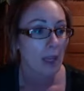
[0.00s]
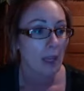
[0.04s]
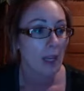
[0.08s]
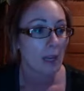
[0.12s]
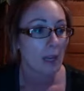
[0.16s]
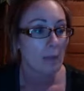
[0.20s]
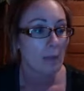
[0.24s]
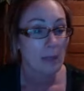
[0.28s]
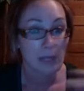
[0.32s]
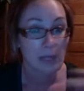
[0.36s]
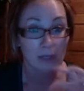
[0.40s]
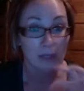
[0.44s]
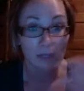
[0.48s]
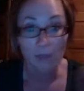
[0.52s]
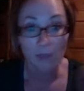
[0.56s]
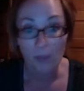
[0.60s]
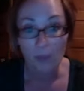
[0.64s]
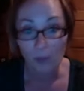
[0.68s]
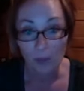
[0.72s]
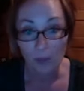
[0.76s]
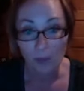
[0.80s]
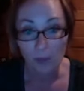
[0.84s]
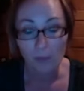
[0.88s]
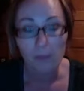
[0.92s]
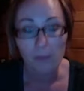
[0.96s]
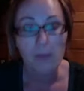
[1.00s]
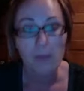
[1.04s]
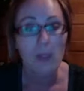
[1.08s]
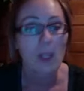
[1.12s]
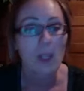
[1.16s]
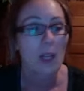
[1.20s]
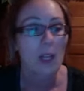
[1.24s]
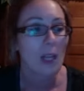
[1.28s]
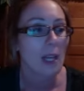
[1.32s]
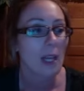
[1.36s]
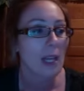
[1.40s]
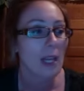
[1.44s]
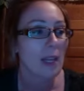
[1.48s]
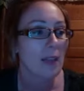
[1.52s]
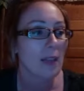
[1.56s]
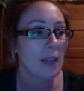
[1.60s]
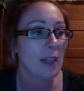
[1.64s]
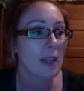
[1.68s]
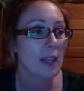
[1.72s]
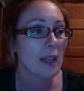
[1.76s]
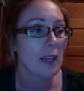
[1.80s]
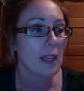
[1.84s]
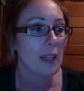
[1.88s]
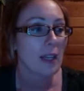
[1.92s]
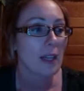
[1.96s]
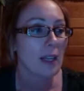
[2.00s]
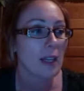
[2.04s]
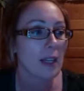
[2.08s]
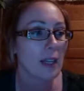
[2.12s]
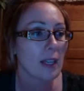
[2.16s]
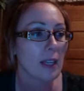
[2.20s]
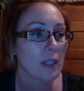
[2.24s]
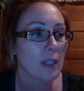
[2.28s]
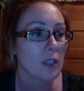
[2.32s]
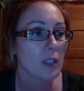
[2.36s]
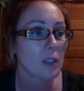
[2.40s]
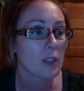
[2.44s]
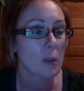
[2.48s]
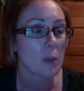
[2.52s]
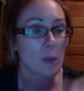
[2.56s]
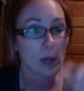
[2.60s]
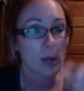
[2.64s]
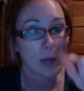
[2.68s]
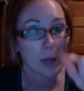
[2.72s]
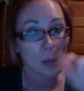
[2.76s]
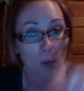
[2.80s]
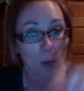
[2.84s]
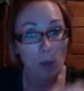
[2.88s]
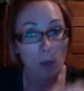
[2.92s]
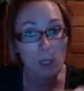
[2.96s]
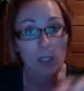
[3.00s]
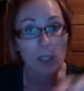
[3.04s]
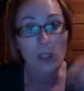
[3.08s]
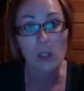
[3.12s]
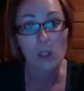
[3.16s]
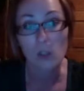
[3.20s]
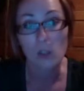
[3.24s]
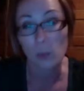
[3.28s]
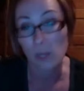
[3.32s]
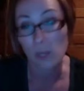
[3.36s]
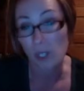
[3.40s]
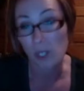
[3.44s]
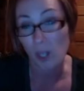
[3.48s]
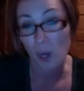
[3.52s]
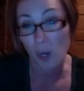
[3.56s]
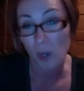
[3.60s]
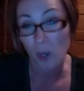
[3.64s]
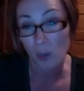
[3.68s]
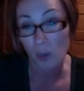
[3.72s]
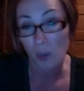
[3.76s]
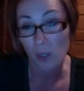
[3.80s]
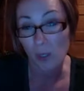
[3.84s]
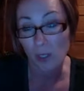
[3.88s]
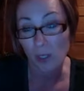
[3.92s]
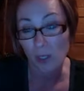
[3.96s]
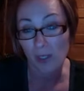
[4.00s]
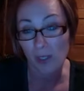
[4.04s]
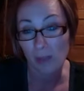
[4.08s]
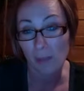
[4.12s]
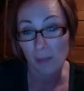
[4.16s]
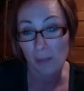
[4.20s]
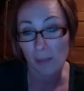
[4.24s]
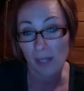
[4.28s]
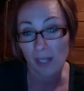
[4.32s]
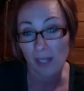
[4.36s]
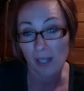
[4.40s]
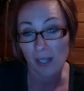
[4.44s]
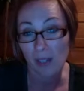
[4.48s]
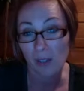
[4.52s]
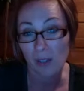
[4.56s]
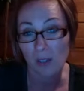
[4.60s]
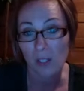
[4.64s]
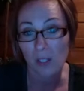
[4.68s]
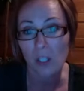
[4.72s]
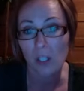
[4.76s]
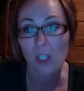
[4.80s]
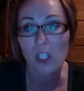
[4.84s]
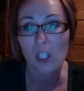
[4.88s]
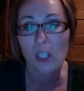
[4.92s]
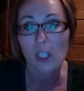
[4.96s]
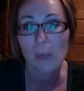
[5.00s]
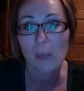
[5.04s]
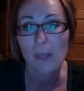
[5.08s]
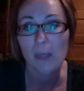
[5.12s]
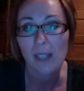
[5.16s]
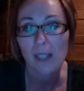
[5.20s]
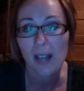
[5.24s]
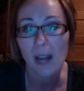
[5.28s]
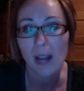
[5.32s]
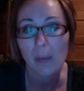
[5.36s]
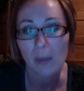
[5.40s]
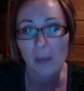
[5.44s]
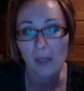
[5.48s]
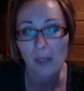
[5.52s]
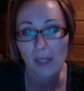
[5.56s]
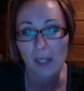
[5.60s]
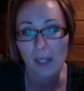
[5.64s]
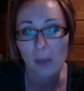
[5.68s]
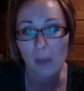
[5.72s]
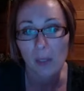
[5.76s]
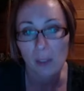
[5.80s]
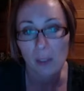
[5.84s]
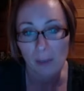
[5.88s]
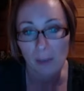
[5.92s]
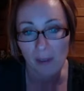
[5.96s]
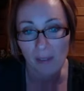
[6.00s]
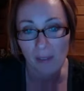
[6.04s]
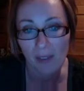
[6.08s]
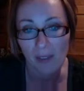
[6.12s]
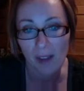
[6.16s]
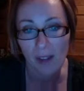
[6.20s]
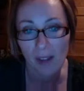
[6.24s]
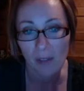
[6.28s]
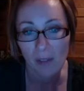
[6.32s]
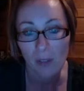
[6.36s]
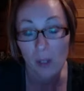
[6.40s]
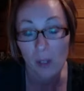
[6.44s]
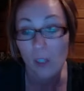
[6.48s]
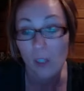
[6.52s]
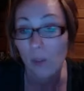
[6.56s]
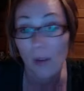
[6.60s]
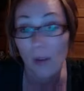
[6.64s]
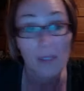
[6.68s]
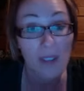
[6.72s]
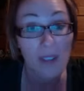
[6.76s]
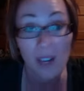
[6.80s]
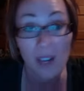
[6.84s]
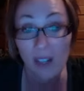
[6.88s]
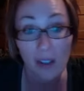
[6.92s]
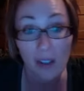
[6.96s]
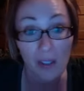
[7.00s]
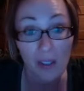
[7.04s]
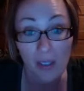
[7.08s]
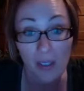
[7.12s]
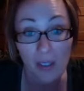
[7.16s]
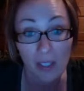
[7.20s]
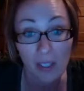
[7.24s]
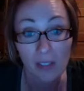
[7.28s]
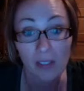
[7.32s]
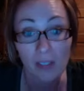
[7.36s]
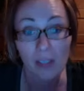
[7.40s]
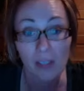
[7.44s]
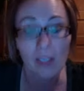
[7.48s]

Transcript: Um, in full. And then, so when I wanted to switch hosts to somebody else, she would not relinquish my files. So I've got nothing.